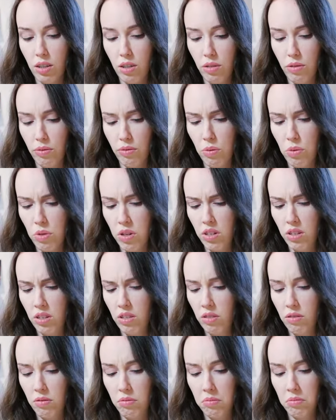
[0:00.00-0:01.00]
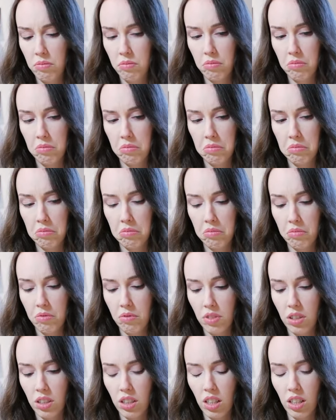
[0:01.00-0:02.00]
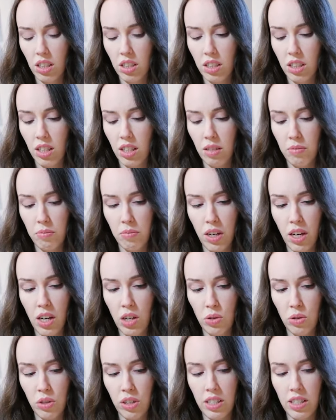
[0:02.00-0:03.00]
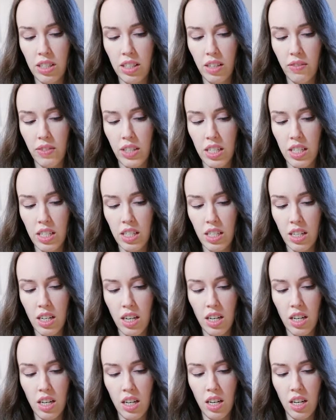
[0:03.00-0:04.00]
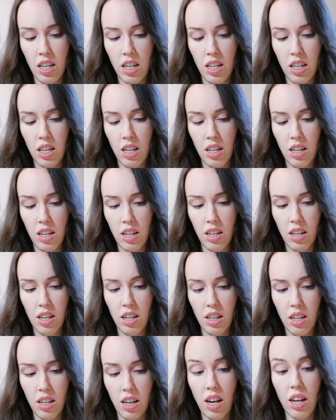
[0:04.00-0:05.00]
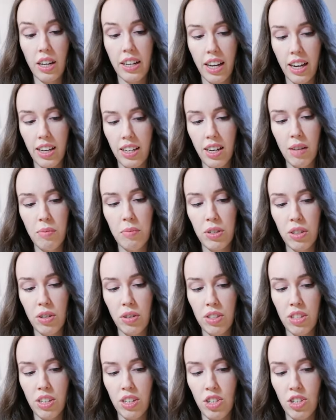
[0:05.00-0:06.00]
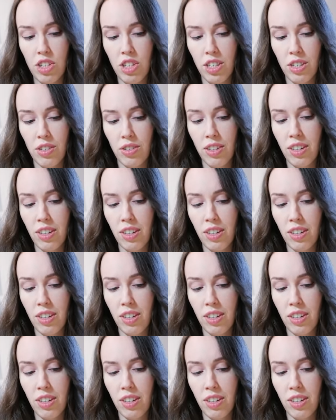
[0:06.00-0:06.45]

1? I say it? Android 17. Okay, yep, so it's a Jiren